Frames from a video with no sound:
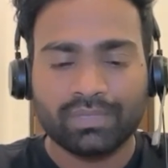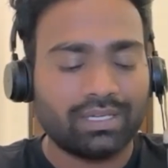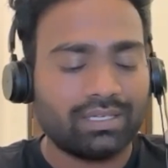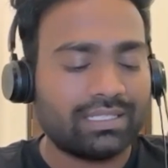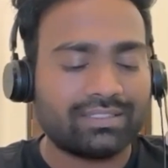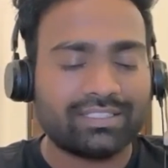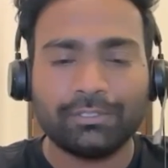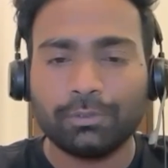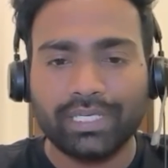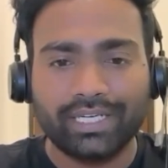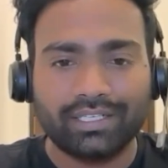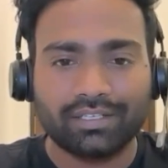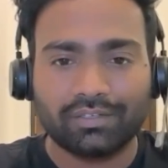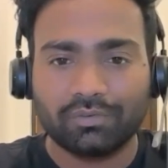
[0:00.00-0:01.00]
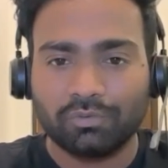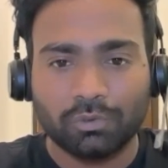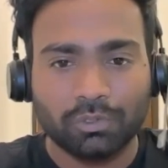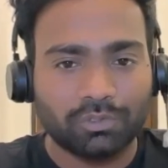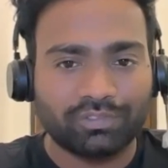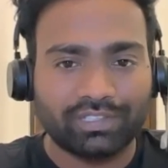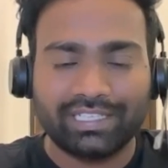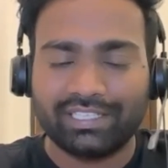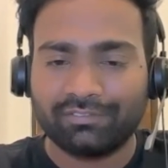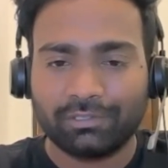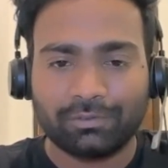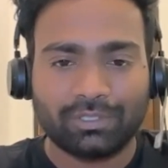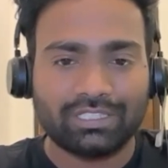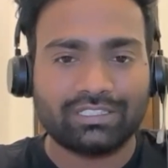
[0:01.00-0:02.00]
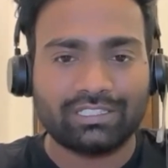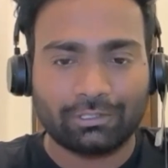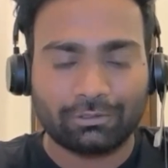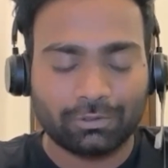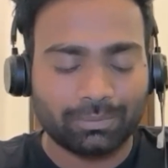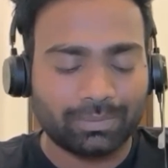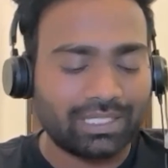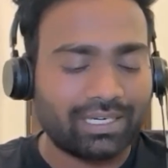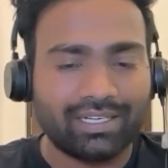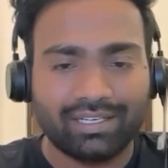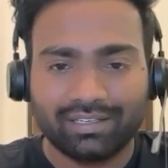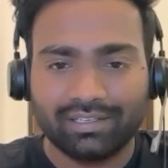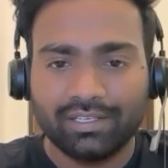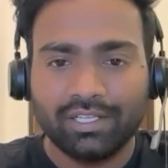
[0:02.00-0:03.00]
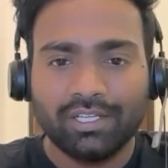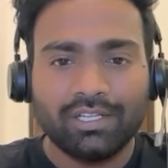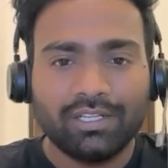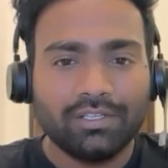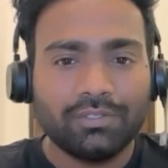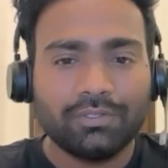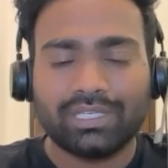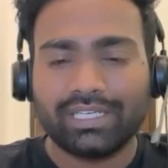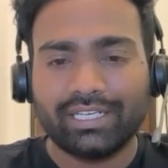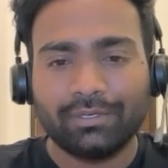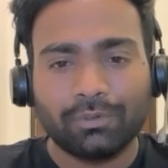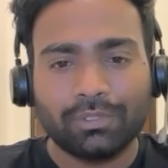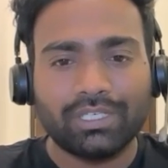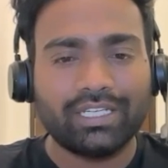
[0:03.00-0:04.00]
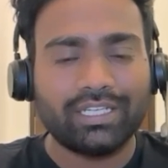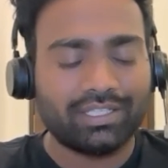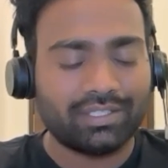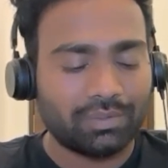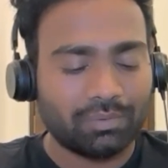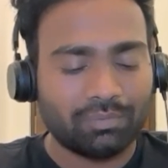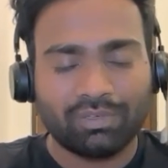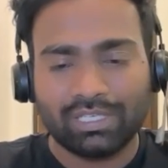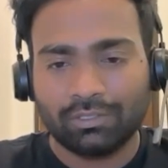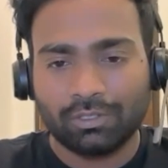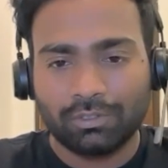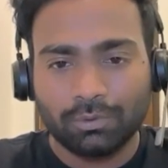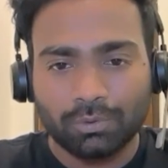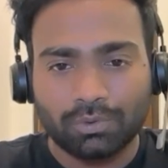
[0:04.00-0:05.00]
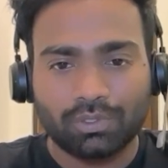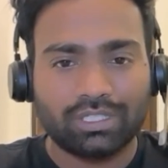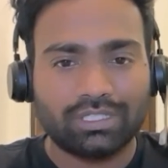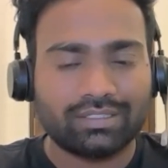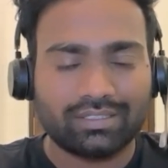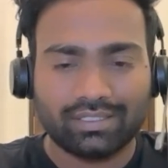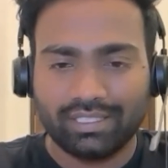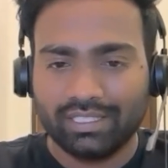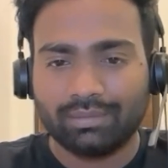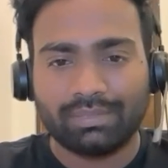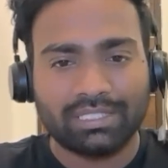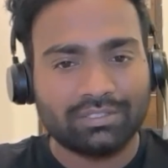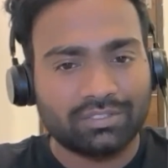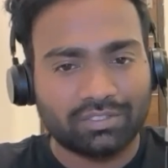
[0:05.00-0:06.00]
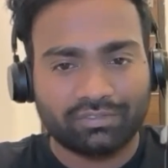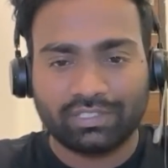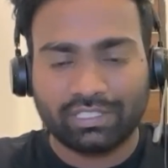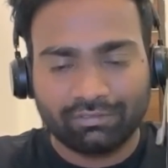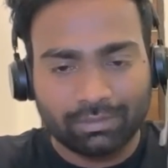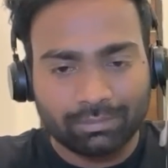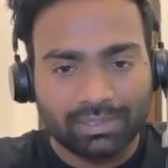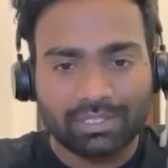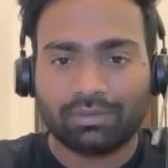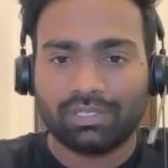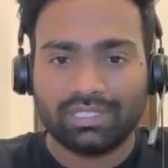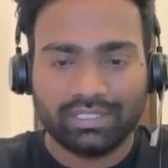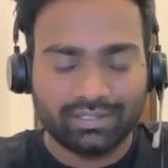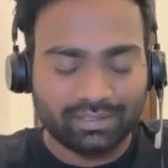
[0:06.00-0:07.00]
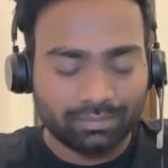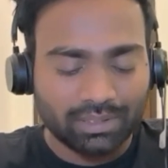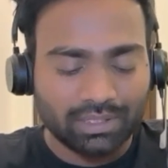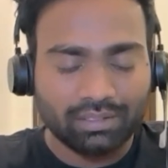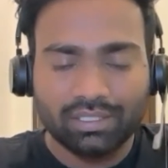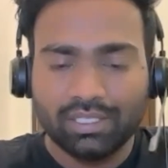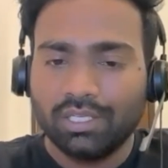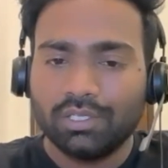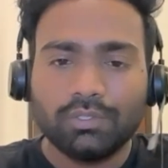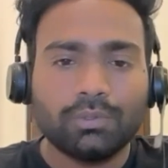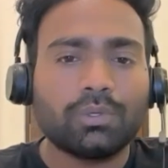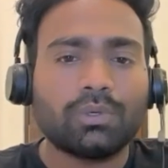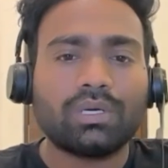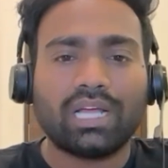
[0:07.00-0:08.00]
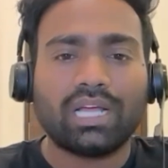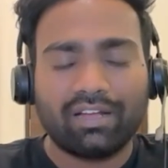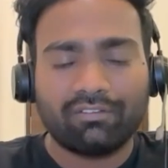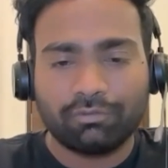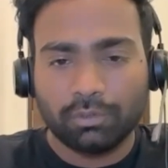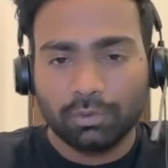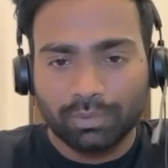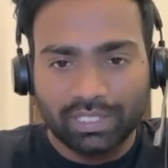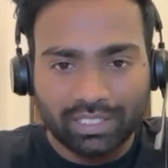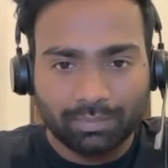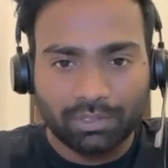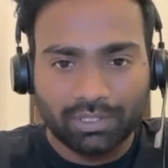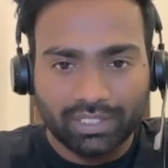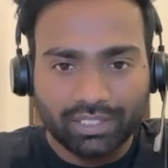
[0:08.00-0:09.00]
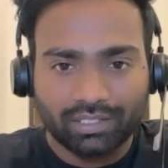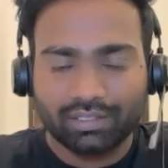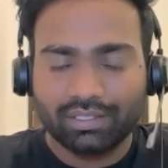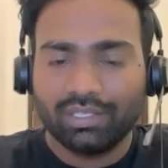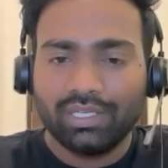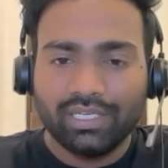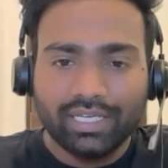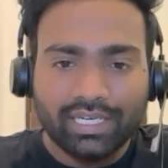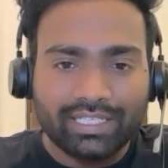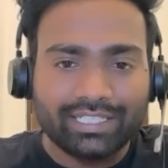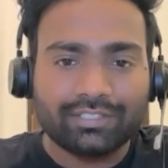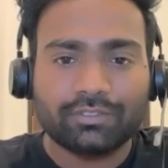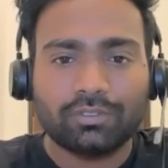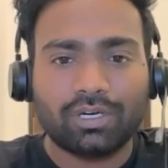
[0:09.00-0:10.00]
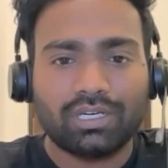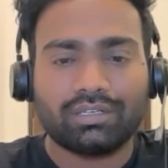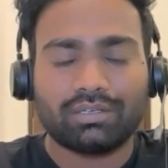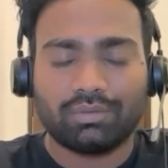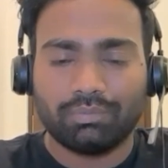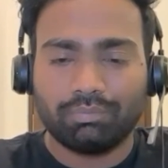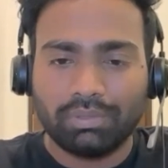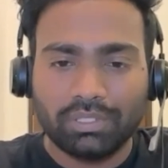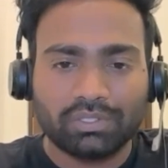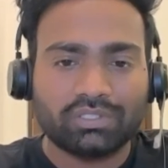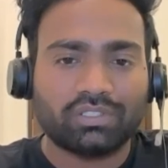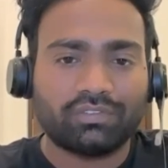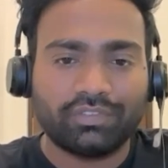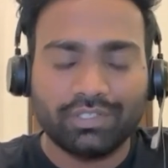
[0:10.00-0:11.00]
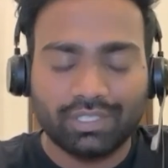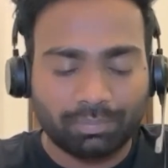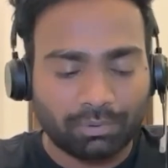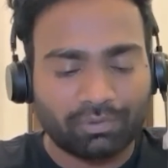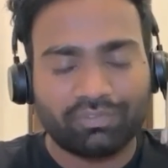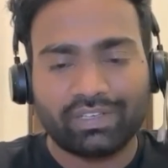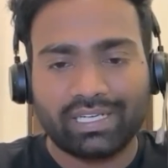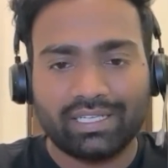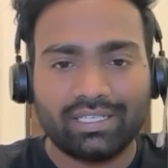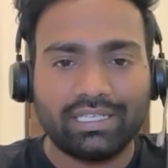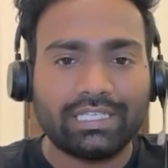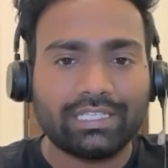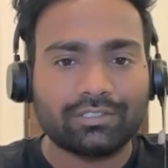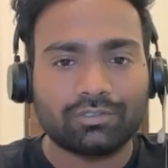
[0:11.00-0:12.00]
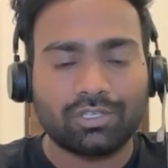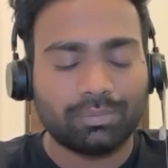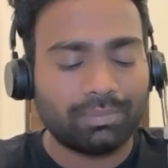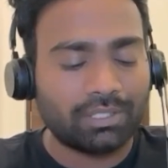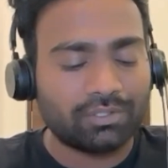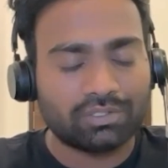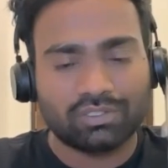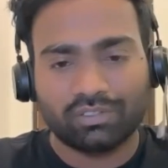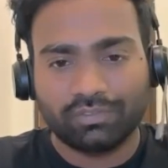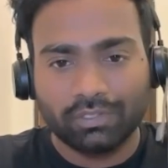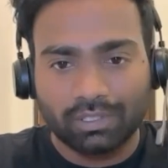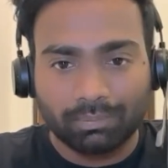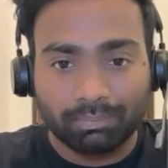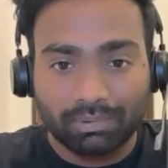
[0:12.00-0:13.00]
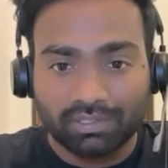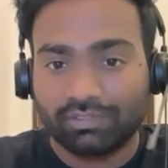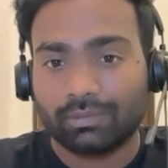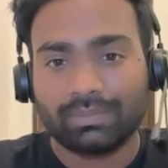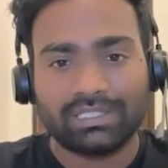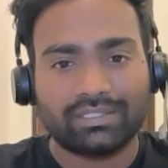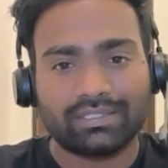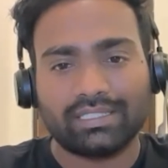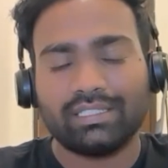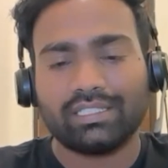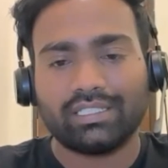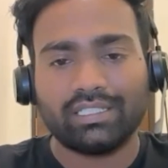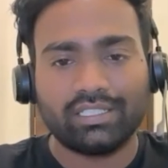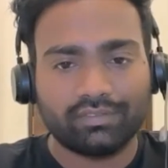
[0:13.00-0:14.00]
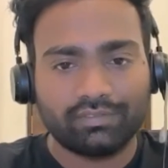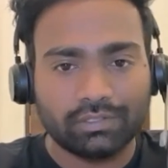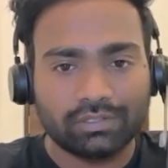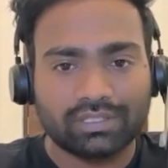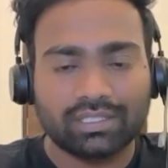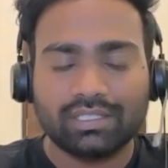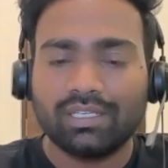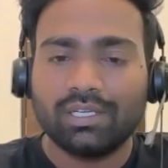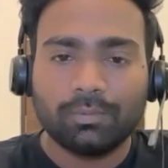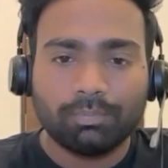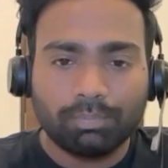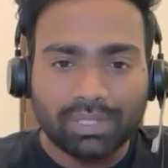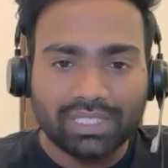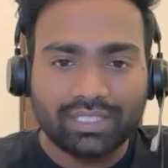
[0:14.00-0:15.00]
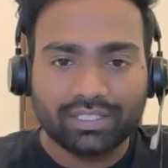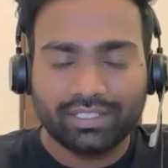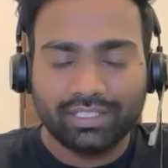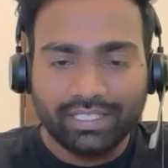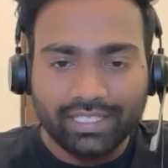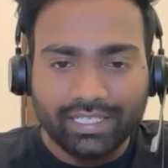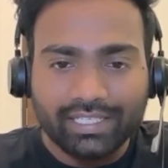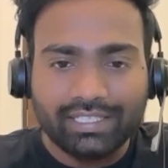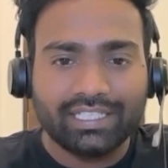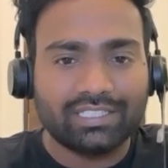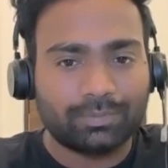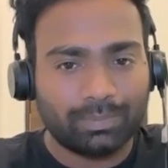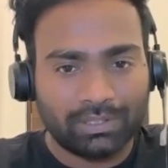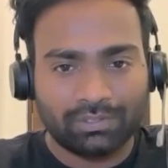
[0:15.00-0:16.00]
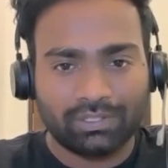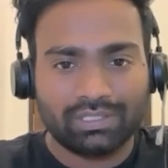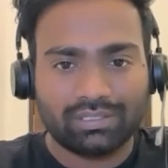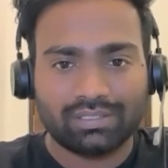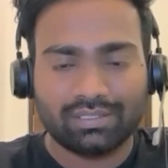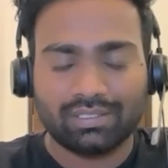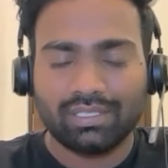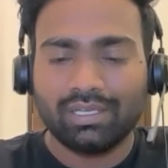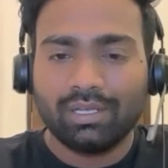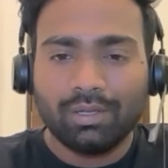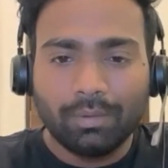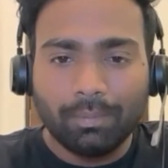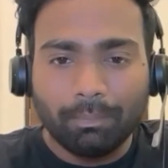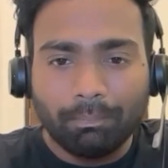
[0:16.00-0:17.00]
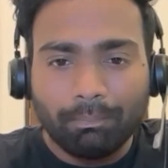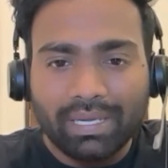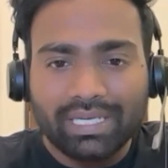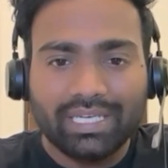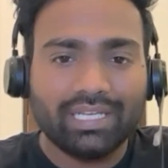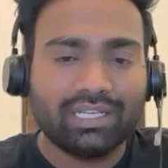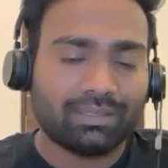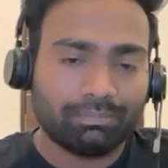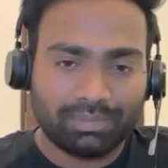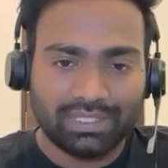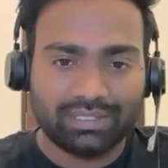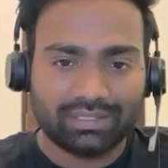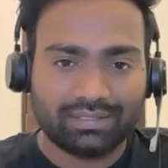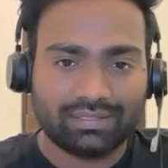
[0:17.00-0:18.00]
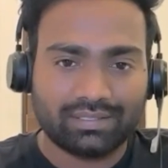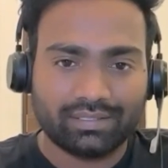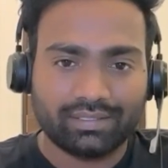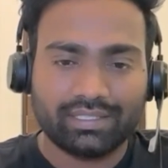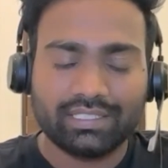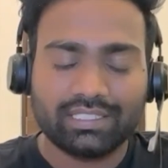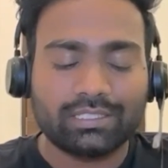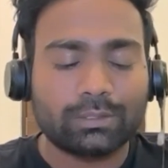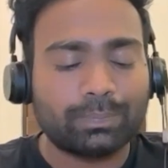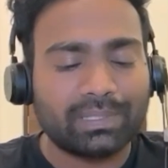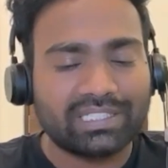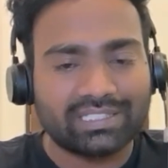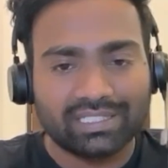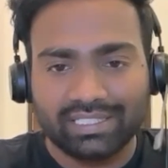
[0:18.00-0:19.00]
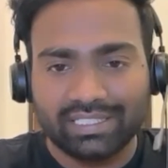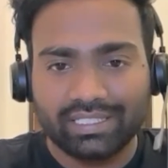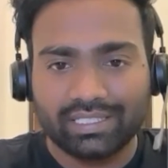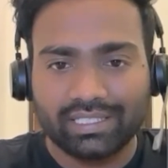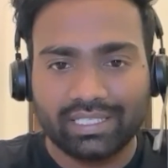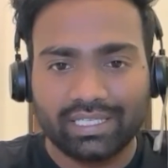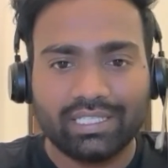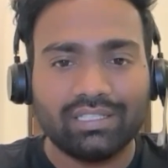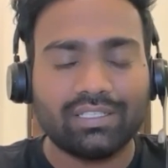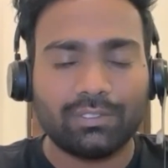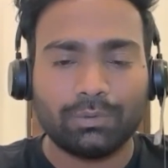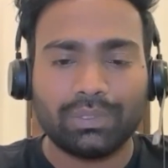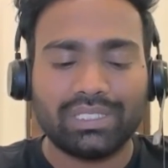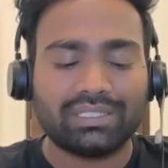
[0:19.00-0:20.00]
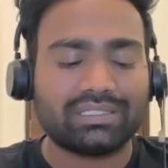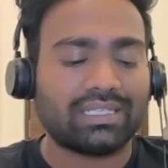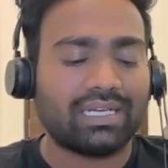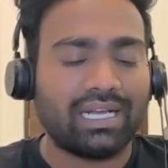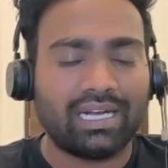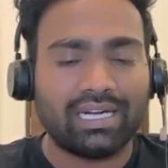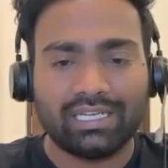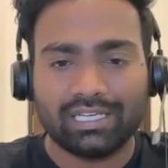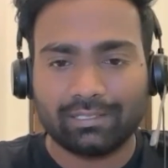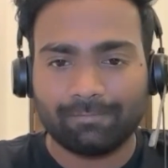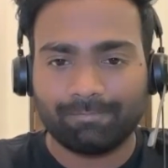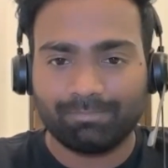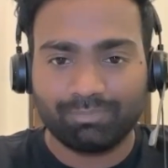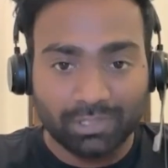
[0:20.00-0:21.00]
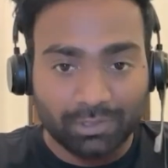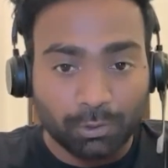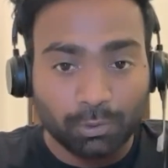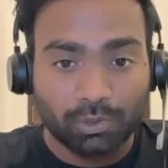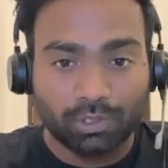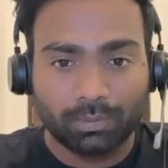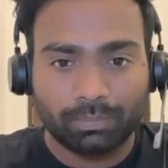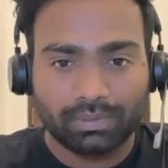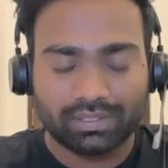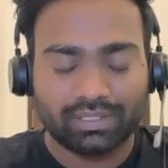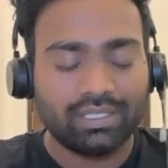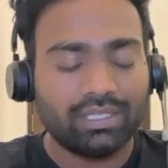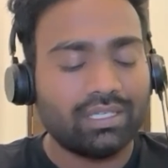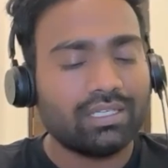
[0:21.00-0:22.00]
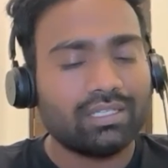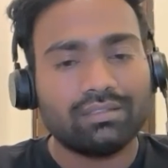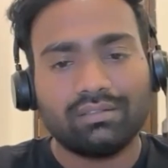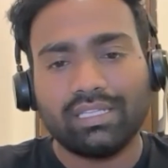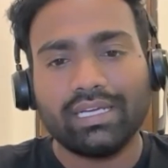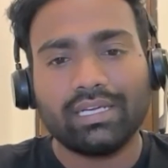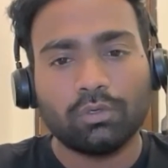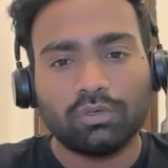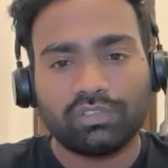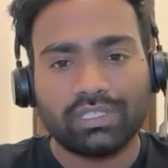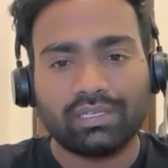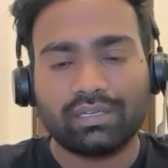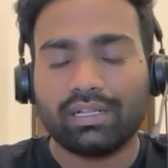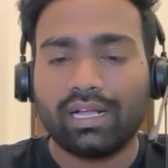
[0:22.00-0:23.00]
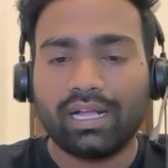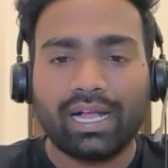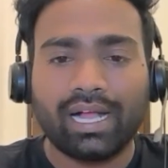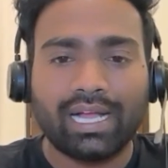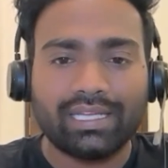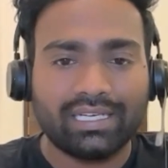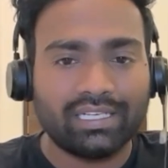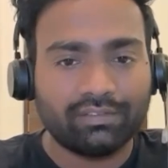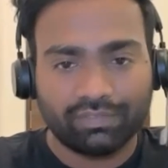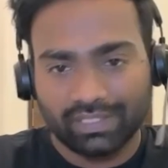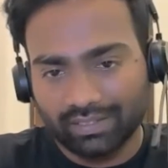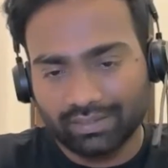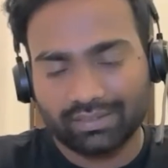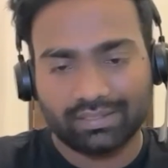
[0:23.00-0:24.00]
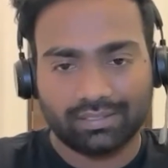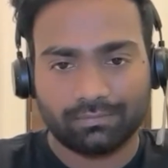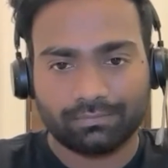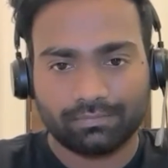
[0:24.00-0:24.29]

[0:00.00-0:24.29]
Let's say you get four to five interview calls in October and you are getting only one or two calls in the months of November or December. You don't have to worry about it. It is not because of your profile, it is not because of your performance in the interviews, but it is because many companies, especially in the US and Europe, they go for hiring freeze.